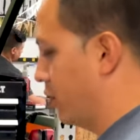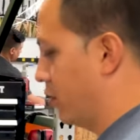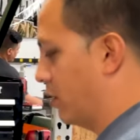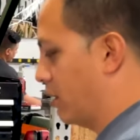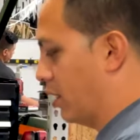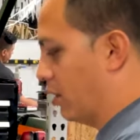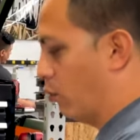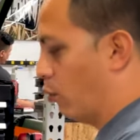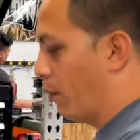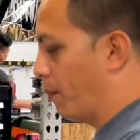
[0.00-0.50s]
you
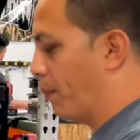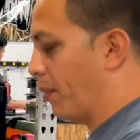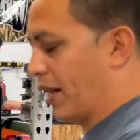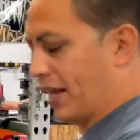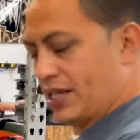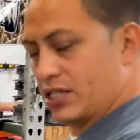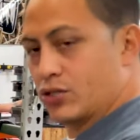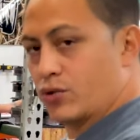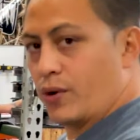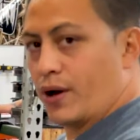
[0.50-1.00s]
can
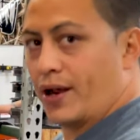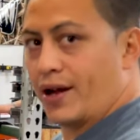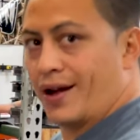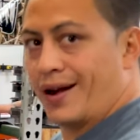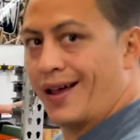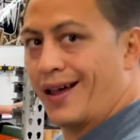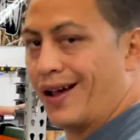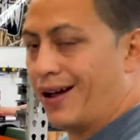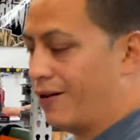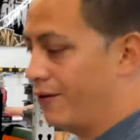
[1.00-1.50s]
replace right
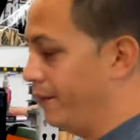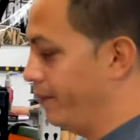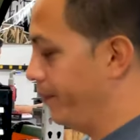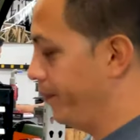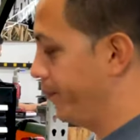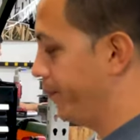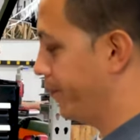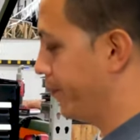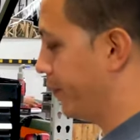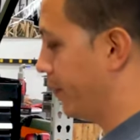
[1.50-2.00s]
now.
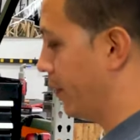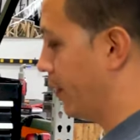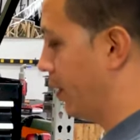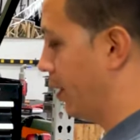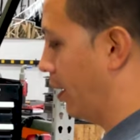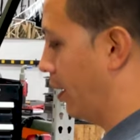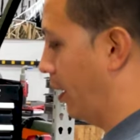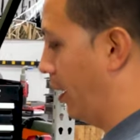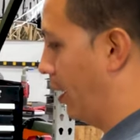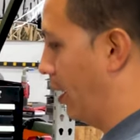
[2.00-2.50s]

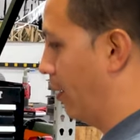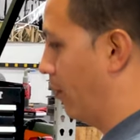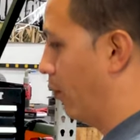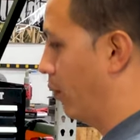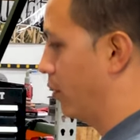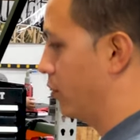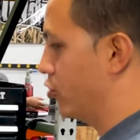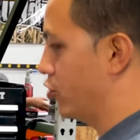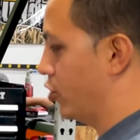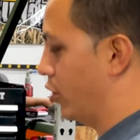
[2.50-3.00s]
I
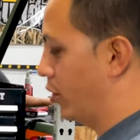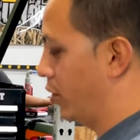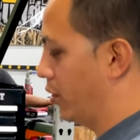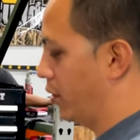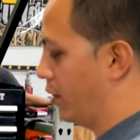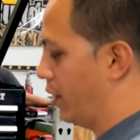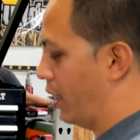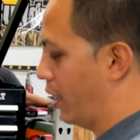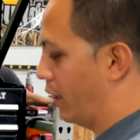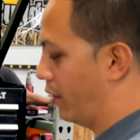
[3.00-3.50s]
will show
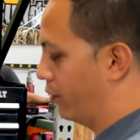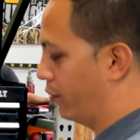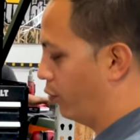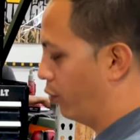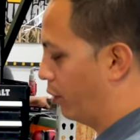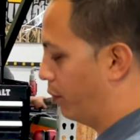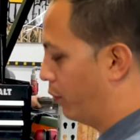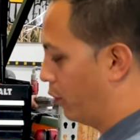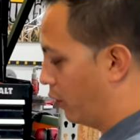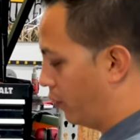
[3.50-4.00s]
you how to
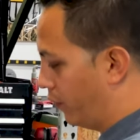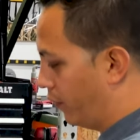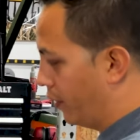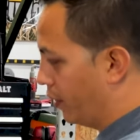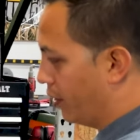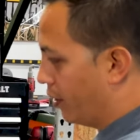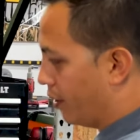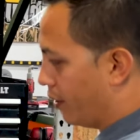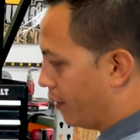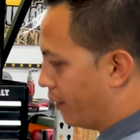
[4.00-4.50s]
remove
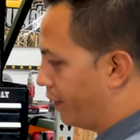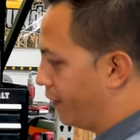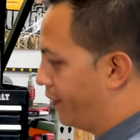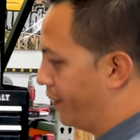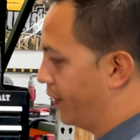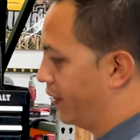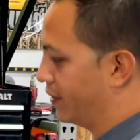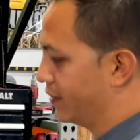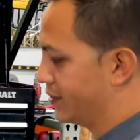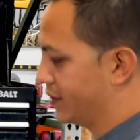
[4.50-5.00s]

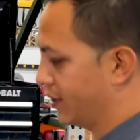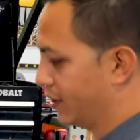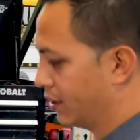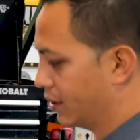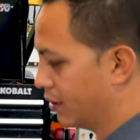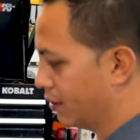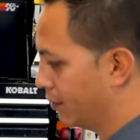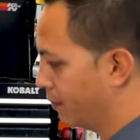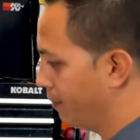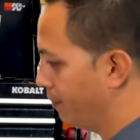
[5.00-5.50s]
this thing